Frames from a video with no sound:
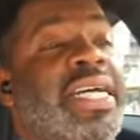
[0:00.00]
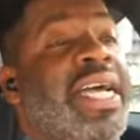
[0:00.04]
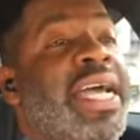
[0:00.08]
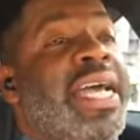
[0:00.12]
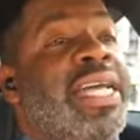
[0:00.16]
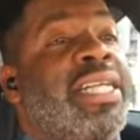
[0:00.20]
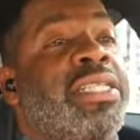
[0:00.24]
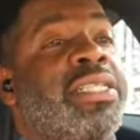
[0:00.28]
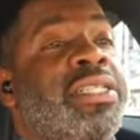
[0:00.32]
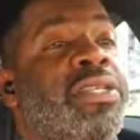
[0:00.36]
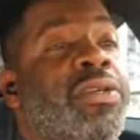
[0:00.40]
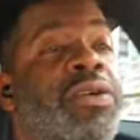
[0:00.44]

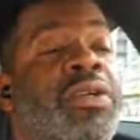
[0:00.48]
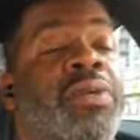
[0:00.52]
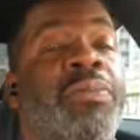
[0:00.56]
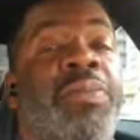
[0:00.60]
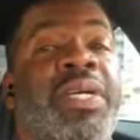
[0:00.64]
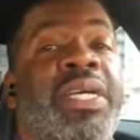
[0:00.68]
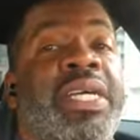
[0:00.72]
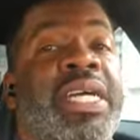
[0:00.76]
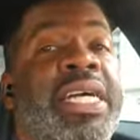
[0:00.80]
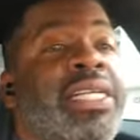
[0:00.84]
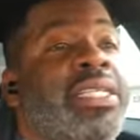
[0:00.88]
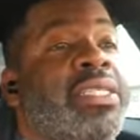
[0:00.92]
And it's going to
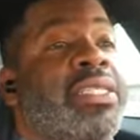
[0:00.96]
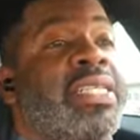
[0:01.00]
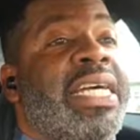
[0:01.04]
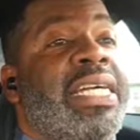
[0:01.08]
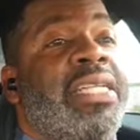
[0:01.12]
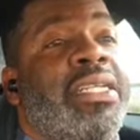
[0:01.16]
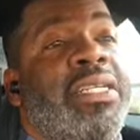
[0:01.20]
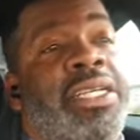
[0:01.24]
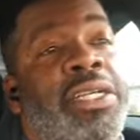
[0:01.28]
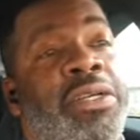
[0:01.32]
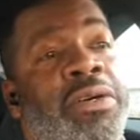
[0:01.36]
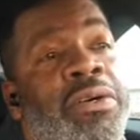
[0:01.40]
be, and,
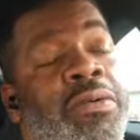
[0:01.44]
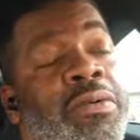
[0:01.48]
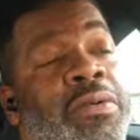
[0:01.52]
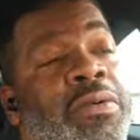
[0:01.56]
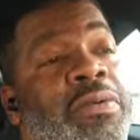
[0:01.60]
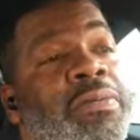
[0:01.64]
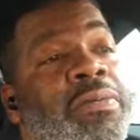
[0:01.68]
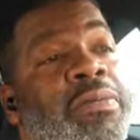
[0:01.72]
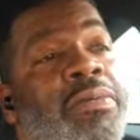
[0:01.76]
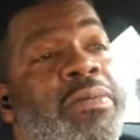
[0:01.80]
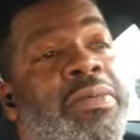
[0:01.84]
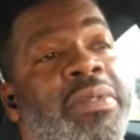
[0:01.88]
and you know,
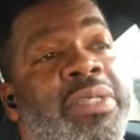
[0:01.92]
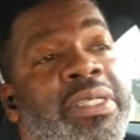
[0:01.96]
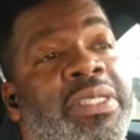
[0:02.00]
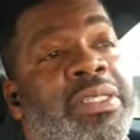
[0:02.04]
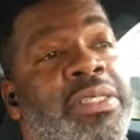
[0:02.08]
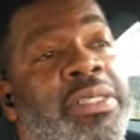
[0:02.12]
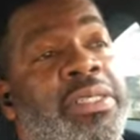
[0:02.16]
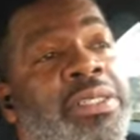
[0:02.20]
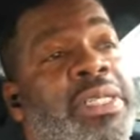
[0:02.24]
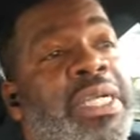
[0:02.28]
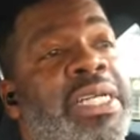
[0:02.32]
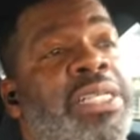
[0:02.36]

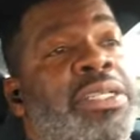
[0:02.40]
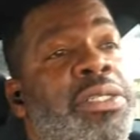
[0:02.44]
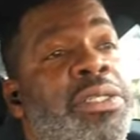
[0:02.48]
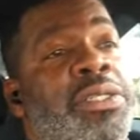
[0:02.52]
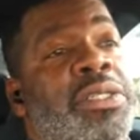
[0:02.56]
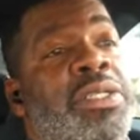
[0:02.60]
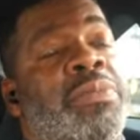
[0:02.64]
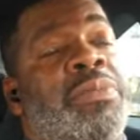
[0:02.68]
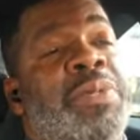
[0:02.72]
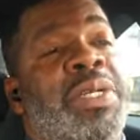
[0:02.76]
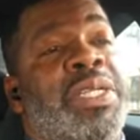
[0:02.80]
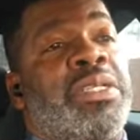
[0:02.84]
just and just
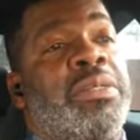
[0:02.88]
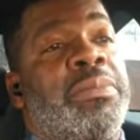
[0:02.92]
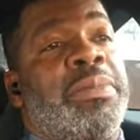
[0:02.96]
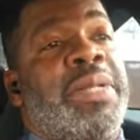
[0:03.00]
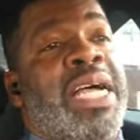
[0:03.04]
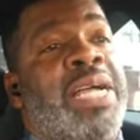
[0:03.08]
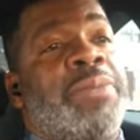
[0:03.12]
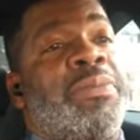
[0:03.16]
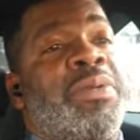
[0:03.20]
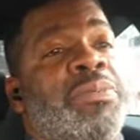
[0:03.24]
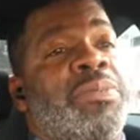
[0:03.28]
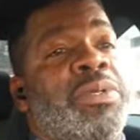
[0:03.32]
to speak to
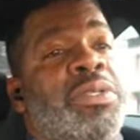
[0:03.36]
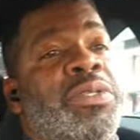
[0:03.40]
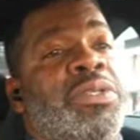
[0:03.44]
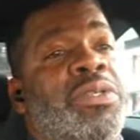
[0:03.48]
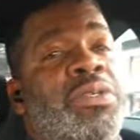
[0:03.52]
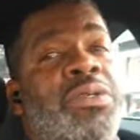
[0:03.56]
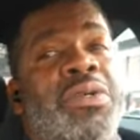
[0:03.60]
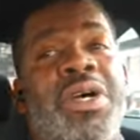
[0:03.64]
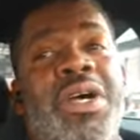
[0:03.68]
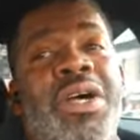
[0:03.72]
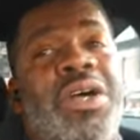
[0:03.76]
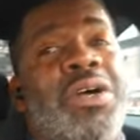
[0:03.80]
black people
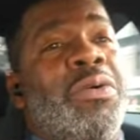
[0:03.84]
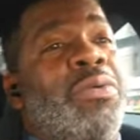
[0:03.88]
too,